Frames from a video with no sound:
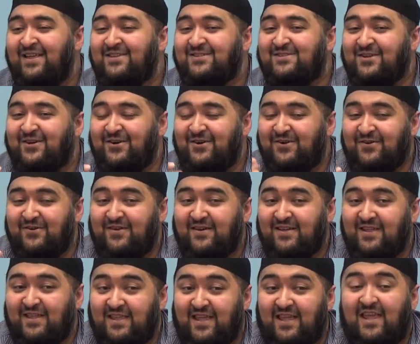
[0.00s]

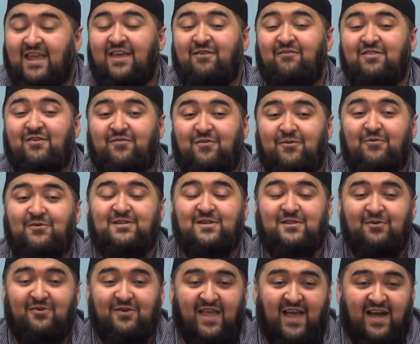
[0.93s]
So even if you were
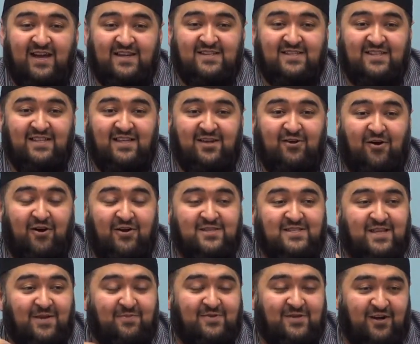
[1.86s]
to look at the
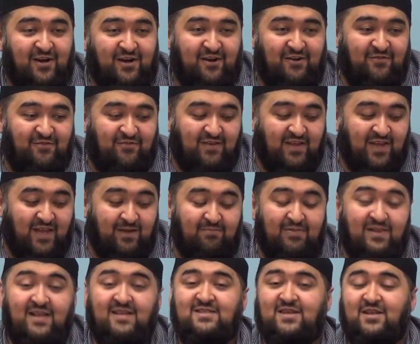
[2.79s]
concept of
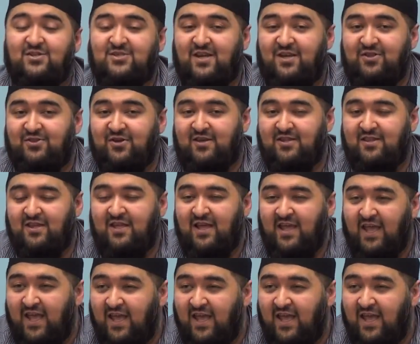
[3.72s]
Iblis and Shaitan,